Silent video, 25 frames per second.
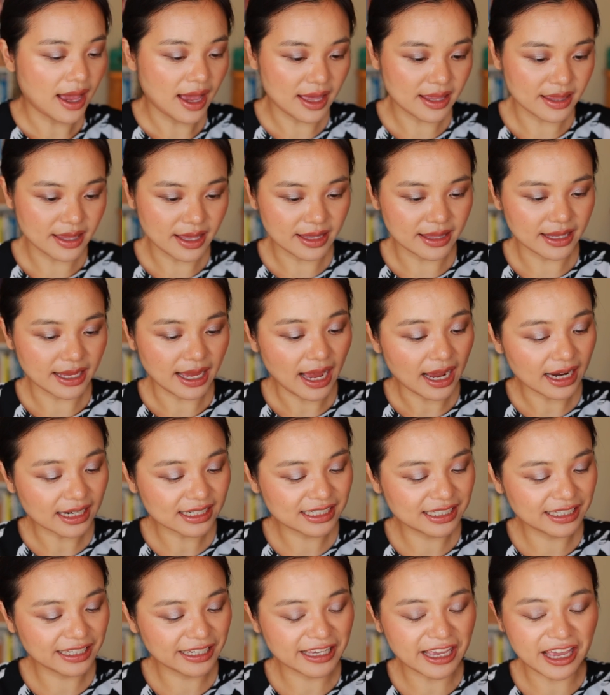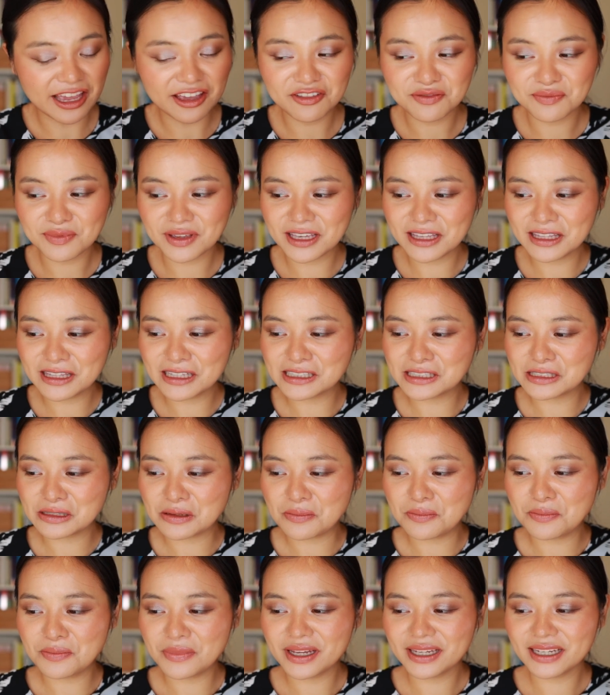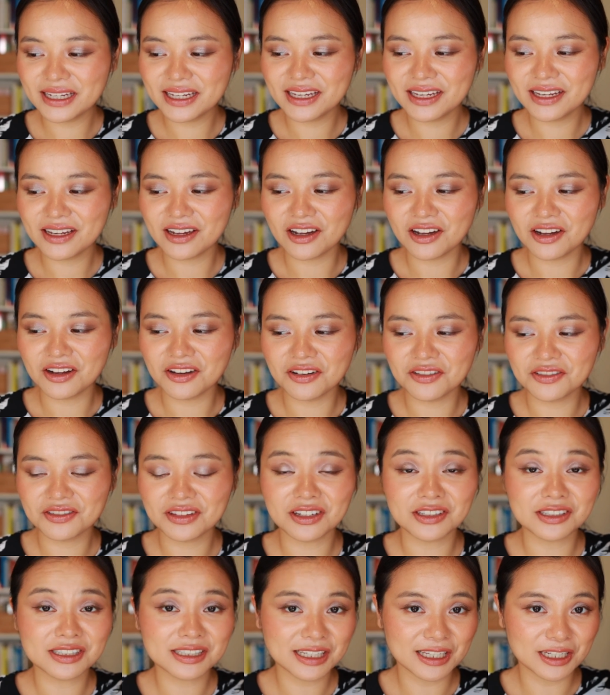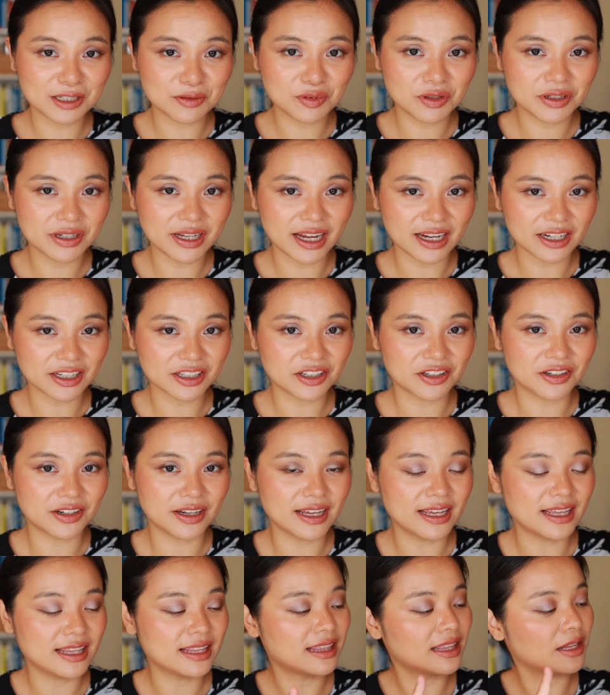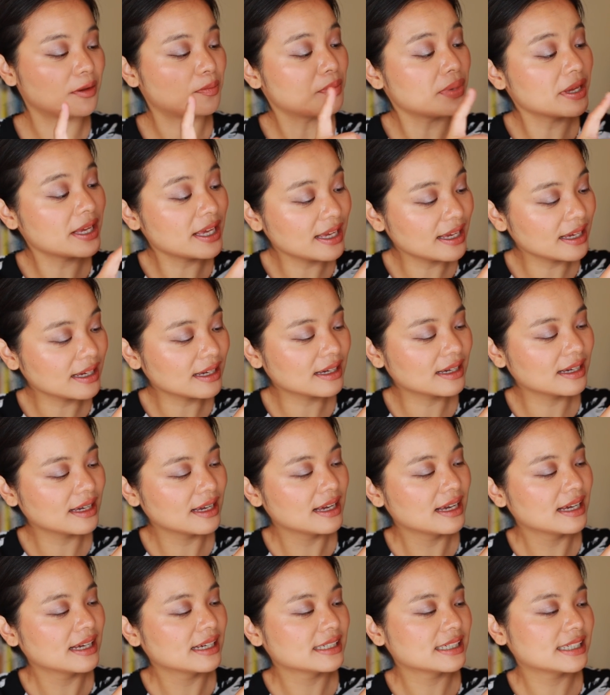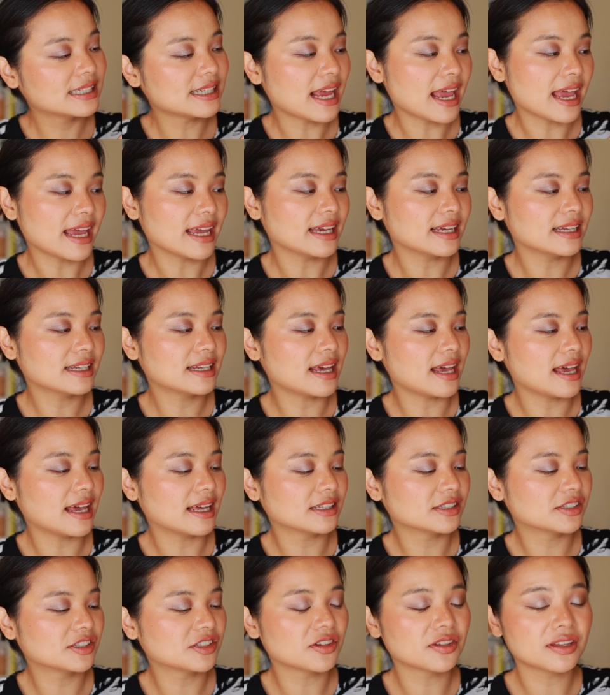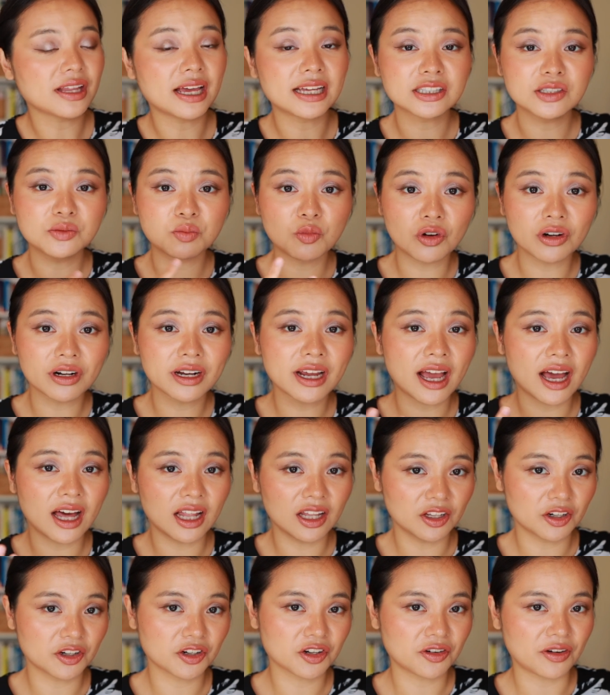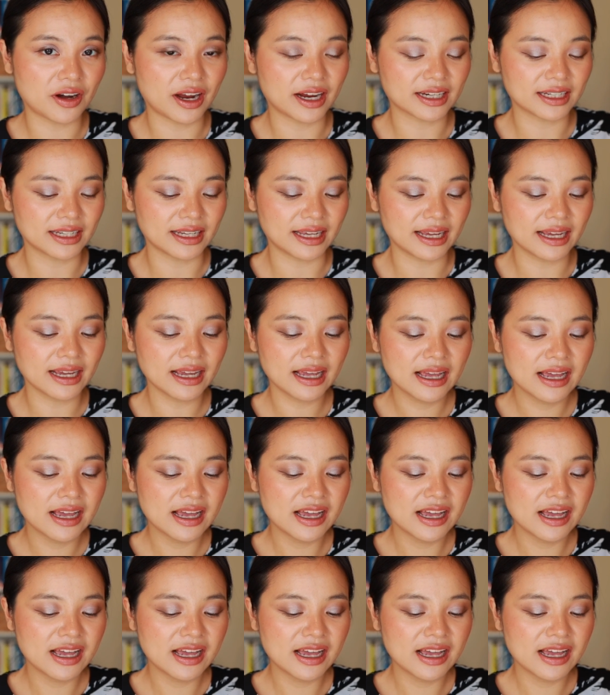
And then they actually gave me this mini of their skin protector in the pink shade. And so that's more color correcting.